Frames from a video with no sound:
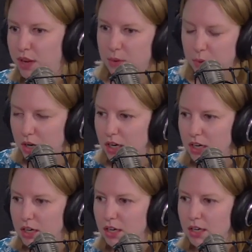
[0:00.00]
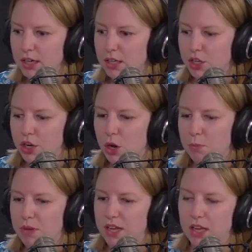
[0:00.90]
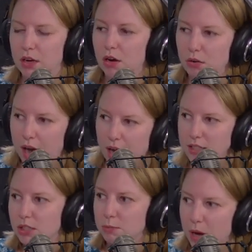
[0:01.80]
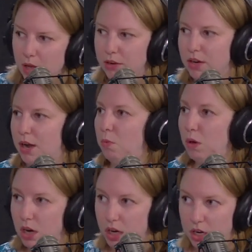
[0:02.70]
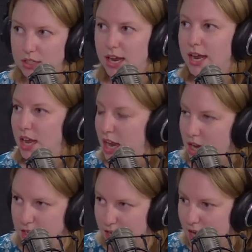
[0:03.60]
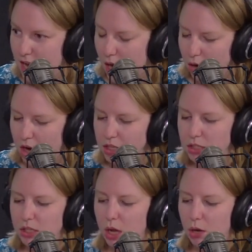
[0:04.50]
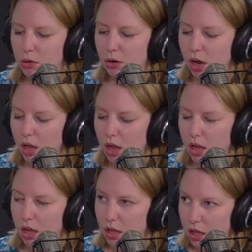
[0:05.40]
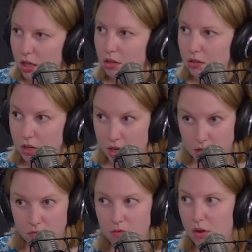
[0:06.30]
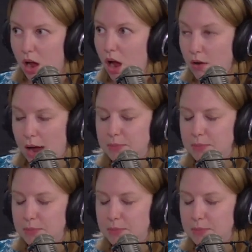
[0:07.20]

we were you know, being harassed or bothered at work day in and day out. And so Which does happen to adults. This is Oh,